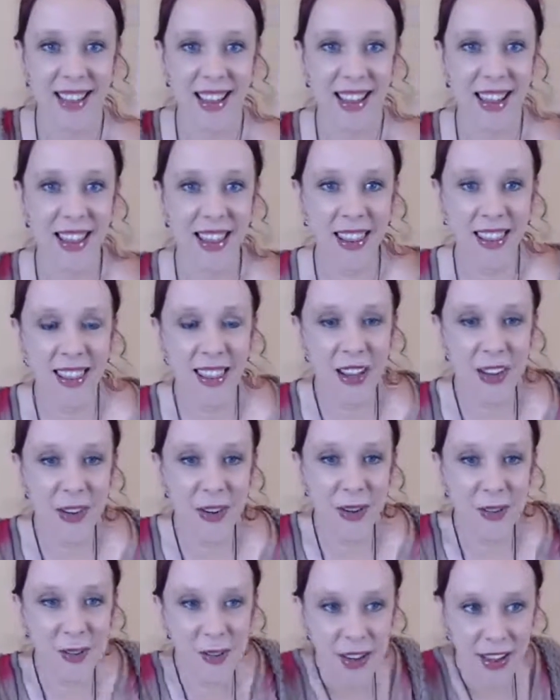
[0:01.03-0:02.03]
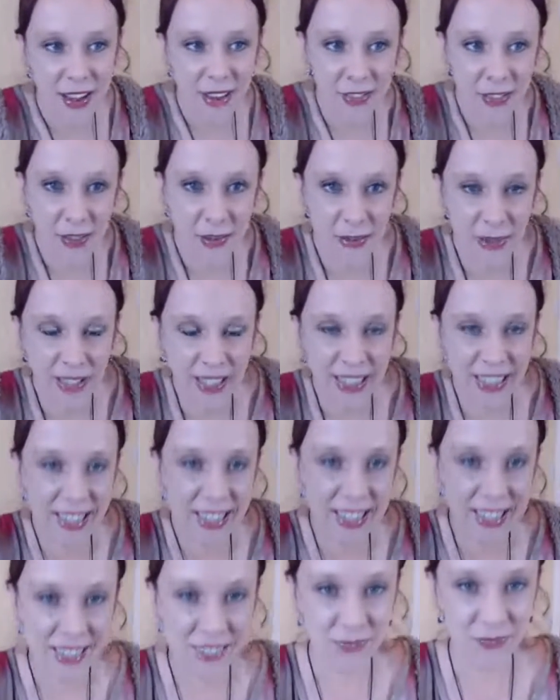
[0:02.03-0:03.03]
Hello,
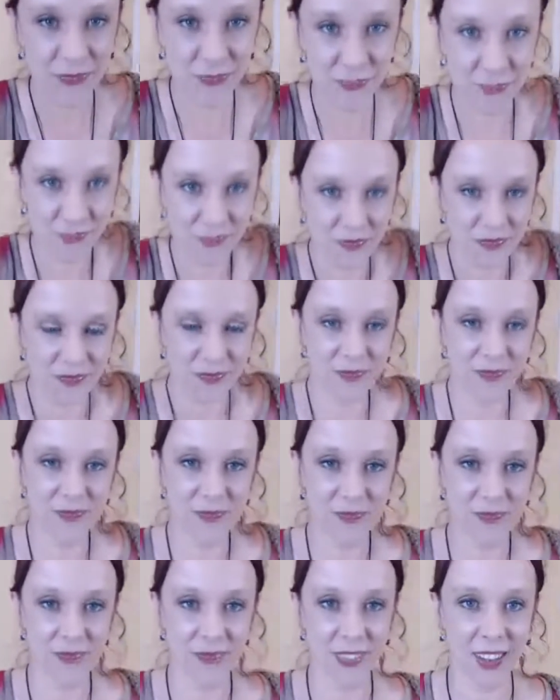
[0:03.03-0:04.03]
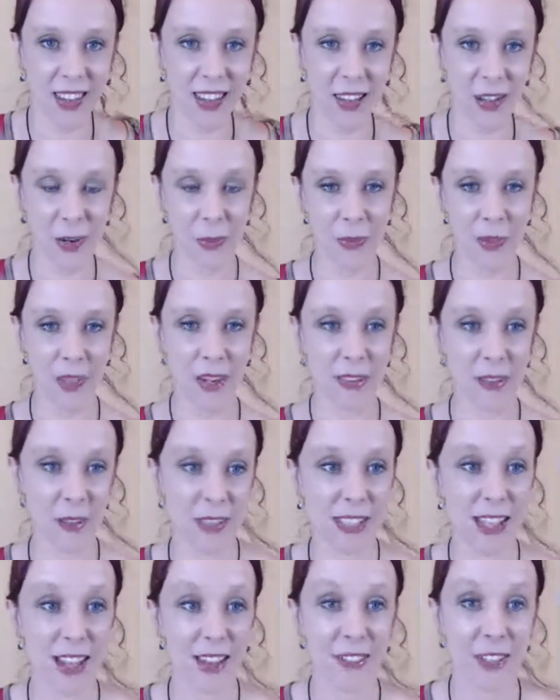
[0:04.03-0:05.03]
everybody. I hope that
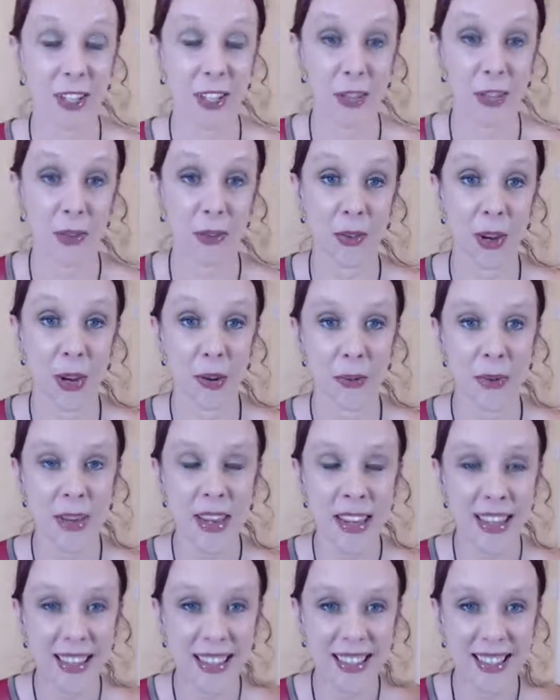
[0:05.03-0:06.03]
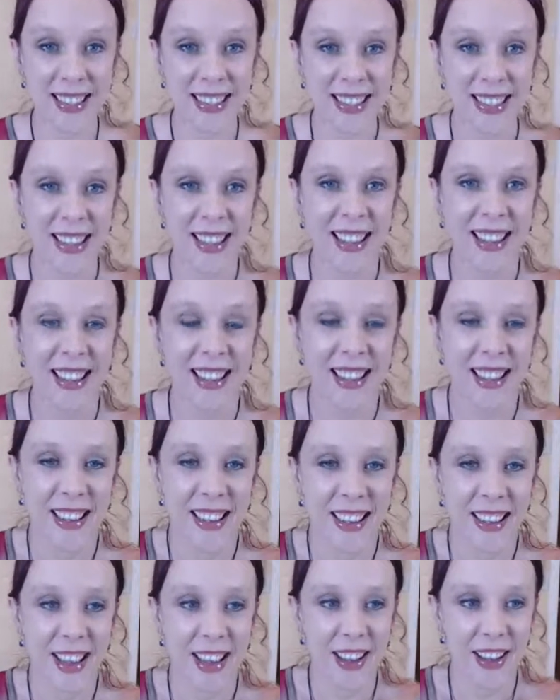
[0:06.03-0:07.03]
everyone's having a great week.
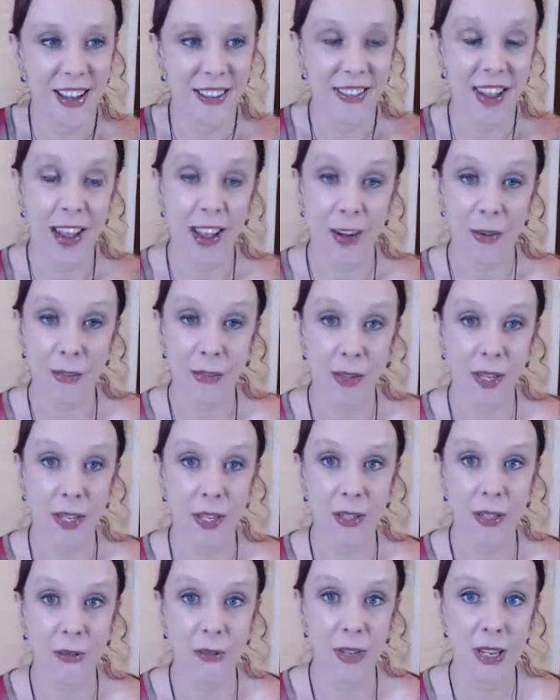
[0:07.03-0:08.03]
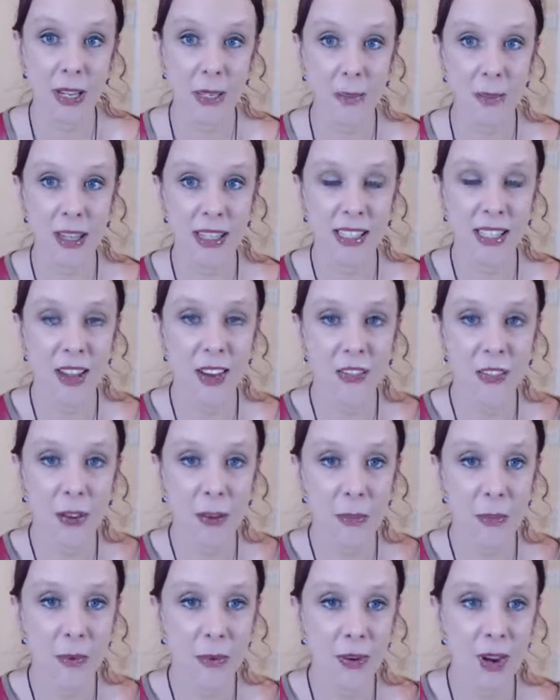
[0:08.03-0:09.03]
I've had a pretty good week myself.
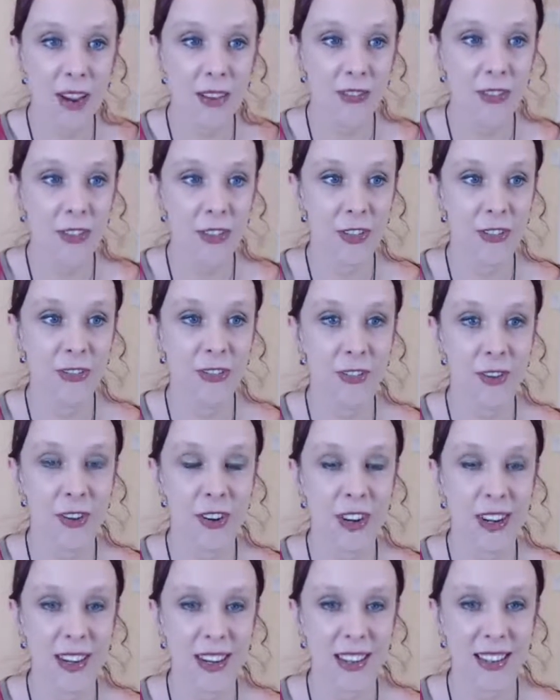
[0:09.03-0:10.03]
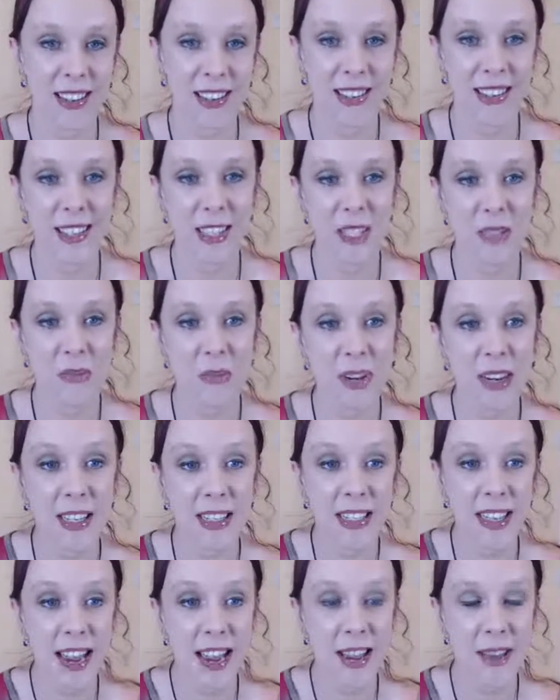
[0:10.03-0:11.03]
I'm grateful for the
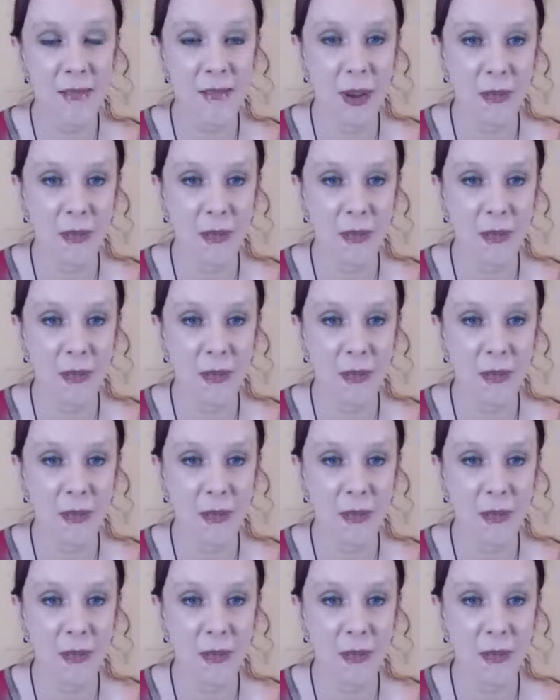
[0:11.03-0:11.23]
springtime.